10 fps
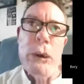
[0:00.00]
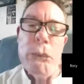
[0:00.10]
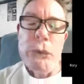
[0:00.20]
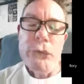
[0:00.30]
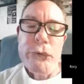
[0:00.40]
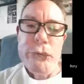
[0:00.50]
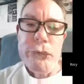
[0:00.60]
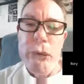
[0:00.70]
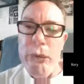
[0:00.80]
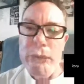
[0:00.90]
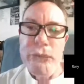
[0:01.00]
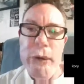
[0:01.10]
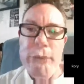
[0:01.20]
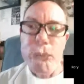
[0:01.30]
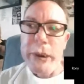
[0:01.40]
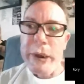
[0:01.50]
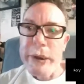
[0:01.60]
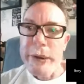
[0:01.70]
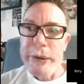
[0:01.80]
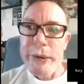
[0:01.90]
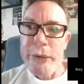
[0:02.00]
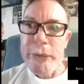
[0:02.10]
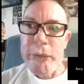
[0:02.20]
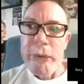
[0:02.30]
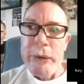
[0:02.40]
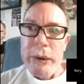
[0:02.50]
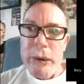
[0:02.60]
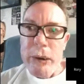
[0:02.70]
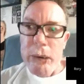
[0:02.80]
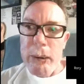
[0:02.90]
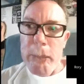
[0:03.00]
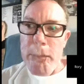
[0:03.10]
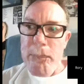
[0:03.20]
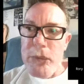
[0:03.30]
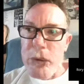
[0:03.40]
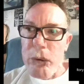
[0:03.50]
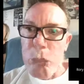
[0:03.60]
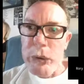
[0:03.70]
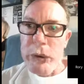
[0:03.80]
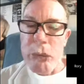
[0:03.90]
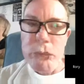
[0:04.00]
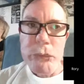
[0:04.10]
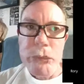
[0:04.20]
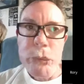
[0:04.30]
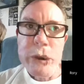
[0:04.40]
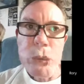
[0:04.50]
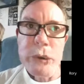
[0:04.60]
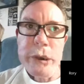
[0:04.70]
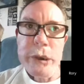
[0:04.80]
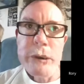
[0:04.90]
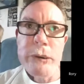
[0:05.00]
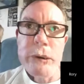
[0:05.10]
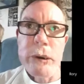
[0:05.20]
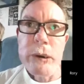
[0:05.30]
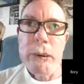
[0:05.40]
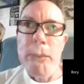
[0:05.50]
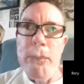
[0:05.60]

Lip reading: which is all stuff we can get here. We don't need to